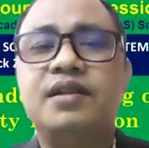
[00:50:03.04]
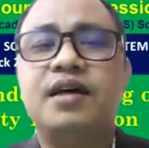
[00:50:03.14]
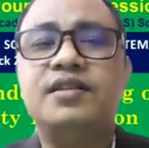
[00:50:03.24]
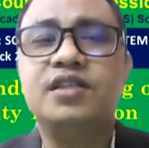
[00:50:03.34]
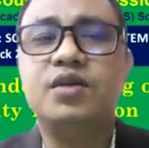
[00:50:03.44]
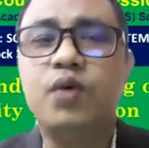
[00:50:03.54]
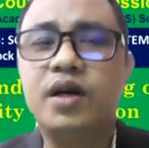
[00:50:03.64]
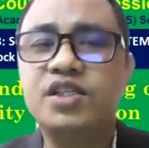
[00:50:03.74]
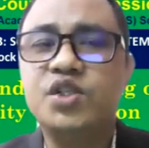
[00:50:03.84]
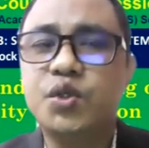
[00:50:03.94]
transition.
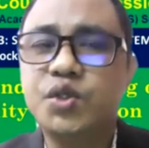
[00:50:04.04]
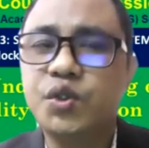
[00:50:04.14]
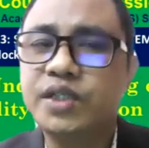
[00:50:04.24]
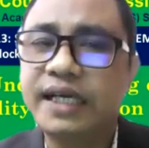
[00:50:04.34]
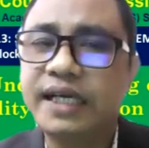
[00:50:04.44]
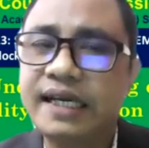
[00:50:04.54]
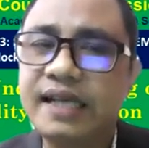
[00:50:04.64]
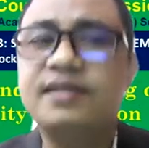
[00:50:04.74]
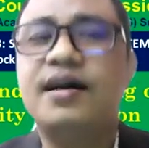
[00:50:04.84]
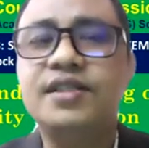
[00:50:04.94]
One is
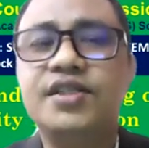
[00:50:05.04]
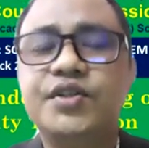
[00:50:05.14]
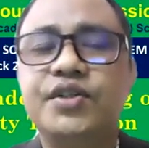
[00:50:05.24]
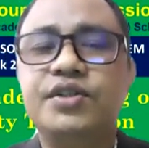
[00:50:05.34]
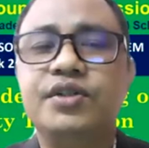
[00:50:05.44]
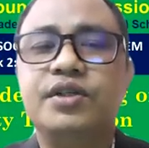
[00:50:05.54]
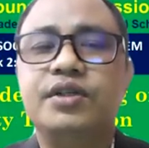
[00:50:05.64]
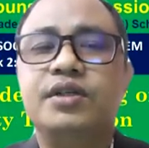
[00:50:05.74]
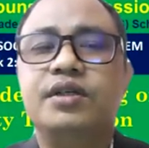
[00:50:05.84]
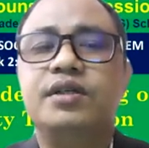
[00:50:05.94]
socio-technical transition.
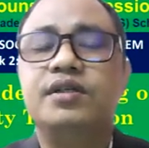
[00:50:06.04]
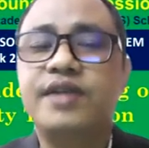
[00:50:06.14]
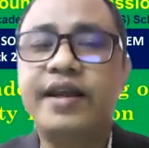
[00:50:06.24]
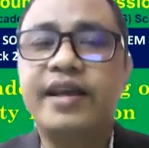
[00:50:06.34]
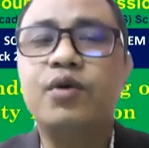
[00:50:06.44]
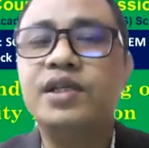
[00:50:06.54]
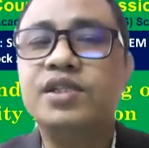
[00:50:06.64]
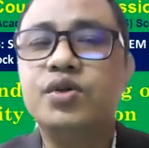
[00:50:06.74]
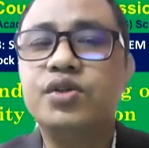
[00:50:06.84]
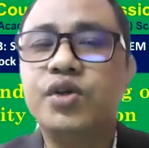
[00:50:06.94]
The second
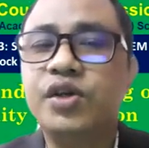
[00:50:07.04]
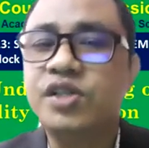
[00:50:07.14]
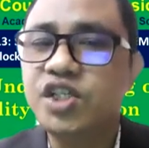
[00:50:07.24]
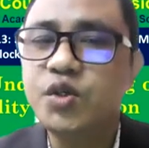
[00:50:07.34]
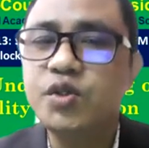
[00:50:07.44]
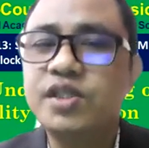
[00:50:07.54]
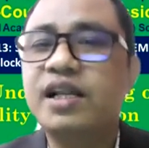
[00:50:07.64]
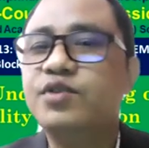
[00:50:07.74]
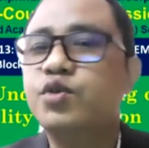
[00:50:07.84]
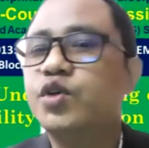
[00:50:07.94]
was
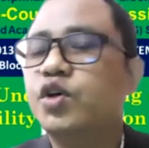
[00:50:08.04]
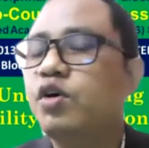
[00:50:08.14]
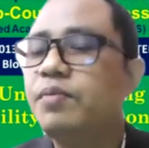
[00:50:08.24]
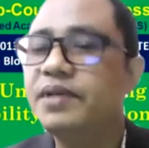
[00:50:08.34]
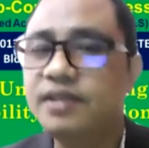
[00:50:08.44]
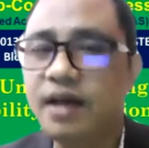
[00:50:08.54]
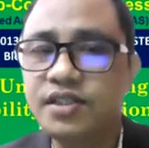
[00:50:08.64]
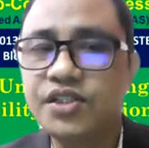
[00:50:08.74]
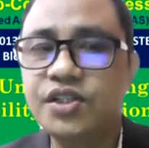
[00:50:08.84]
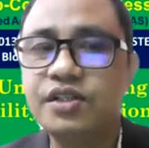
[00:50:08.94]
socio-institutional and socio-economic
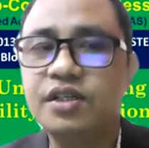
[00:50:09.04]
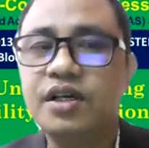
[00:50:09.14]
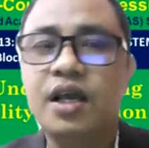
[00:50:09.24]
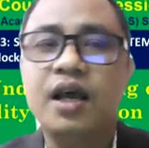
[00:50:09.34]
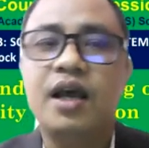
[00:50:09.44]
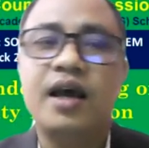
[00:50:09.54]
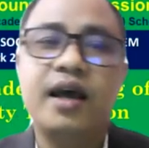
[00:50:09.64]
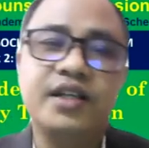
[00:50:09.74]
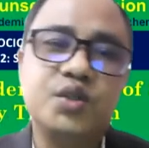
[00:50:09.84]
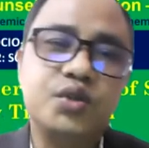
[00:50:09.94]
transition,
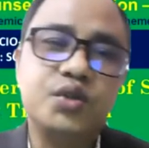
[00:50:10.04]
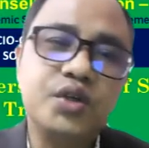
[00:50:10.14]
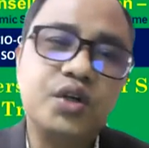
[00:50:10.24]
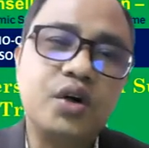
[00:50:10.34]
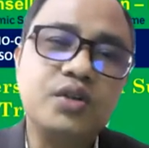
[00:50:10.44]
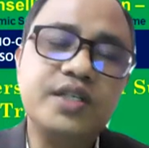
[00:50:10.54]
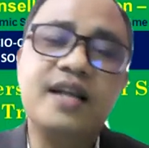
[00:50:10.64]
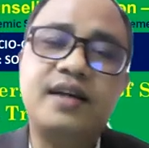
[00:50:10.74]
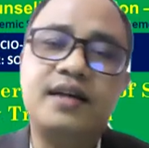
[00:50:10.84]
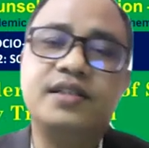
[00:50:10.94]
and
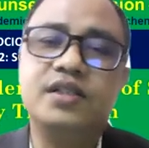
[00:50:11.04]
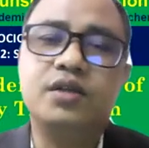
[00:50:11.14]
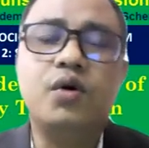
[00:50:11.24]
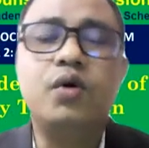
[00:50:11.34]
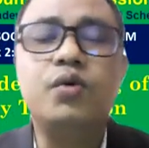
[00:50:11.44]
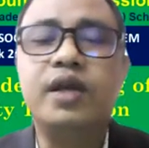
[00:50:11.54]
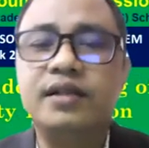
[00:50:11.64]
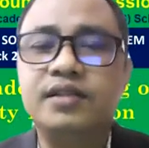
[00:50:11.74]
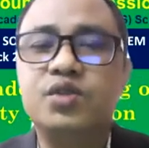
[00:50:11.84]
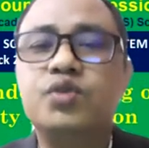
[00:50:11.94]
socio-ecological transition, or we
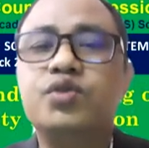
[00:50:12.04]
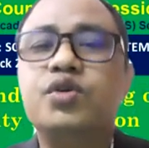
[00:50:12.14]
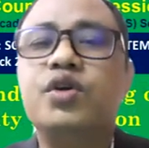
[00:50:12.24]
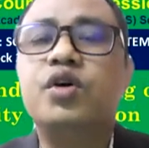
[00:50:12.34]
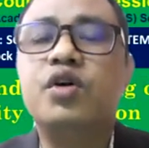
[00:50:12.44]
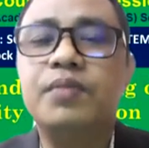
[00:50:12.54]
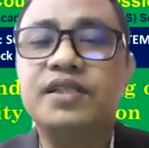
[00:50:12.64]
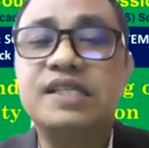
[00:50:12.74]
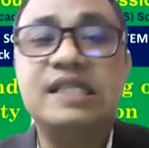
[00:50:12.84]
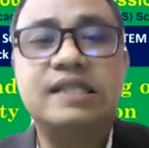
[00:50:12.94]
can say socio-economic
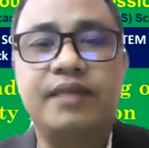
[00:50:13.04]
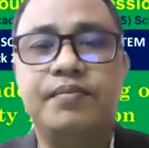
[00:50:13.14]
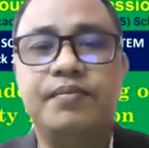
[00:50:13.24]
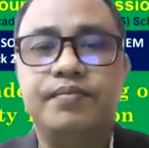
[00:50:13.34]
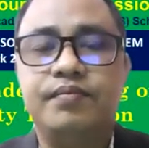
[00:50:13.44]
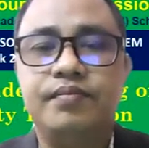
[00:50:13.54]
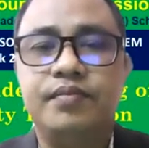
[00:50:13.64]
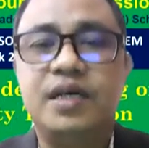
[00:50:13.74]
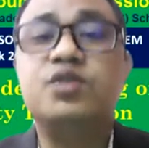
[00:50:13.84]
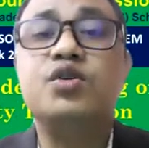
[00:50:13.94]
system,
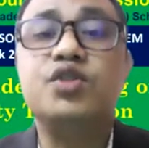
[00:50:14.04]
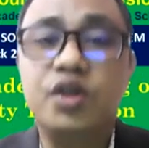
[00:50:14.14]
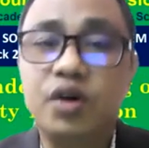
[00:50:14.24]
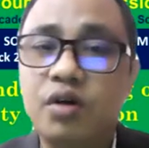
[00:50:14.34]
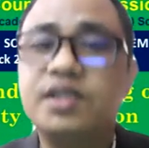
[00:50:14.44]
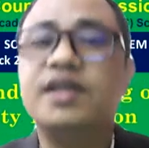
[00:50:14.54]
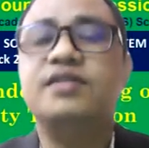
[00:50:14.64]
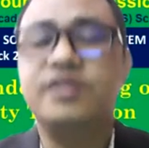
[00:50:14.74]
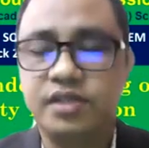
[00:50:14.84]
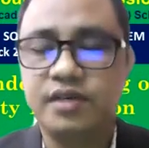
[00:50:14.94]
socio-ecological
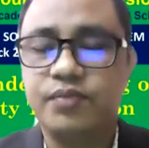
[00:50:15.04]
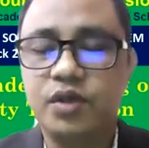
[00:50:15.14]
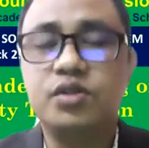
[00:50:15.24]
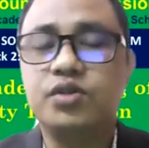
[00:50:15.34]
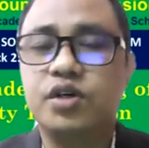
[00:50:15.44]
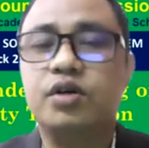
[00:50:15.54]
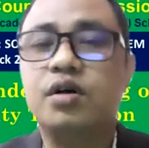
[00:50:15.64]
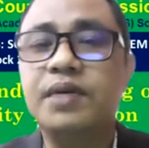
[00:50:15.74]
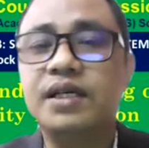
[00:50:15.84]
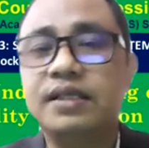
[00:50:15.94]
system, not
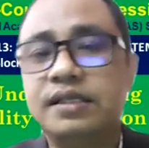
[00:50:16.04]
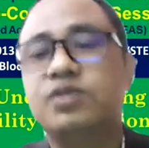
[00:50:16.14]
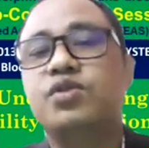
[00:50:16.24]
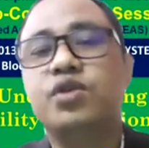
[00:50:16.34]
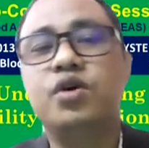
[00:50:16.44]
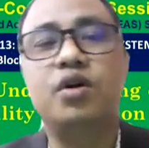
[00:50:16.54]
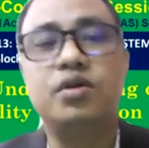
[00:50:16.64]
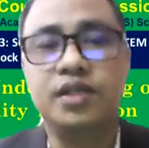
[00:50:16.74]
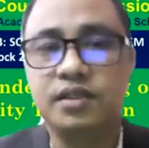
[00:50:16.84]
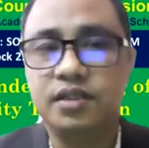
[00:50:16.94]
socio-economic, it is a
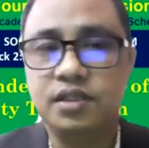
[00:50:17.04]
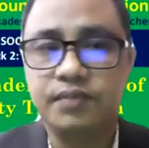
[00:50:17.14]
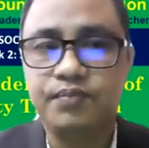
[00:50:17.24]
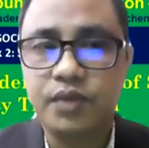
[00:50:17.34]
socio-ecological system.